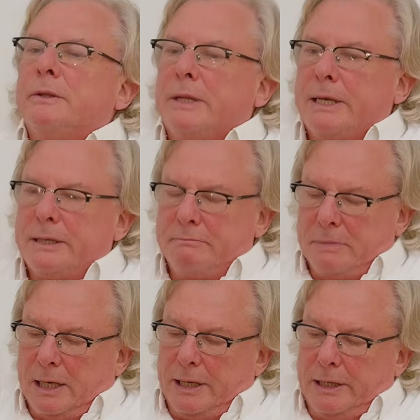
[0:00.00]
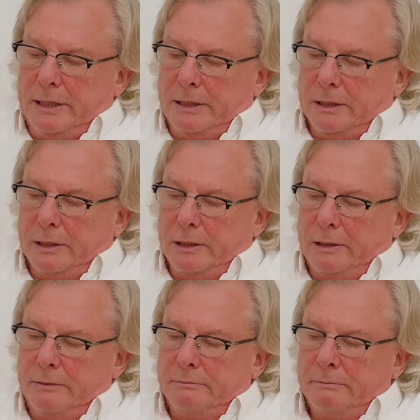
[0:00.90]
Then I
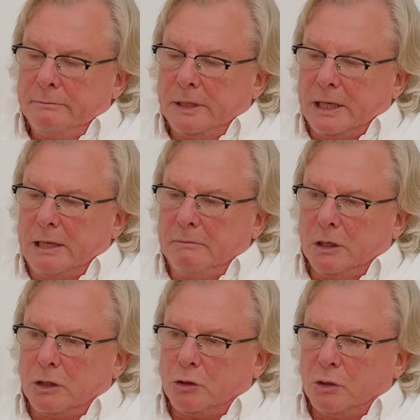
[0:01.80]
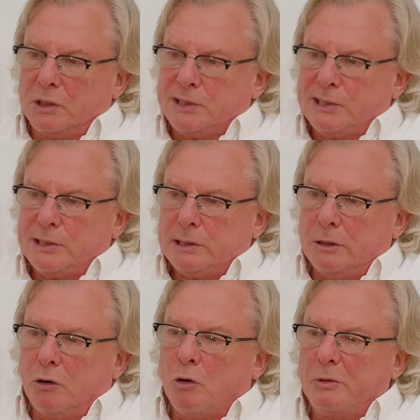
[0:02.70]
came across
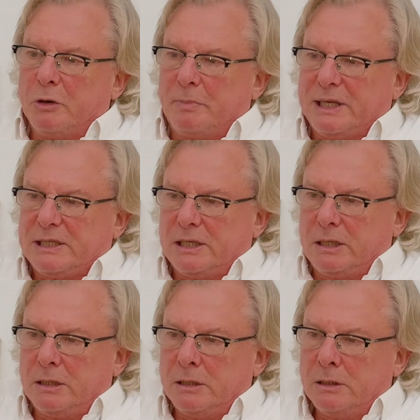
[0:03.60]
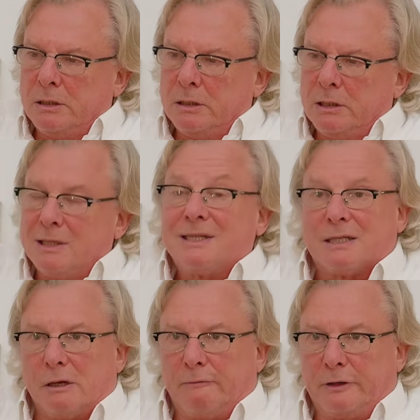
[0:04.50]
homeopathic
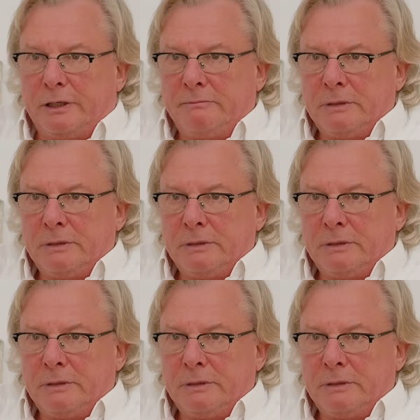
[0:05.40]
sulfur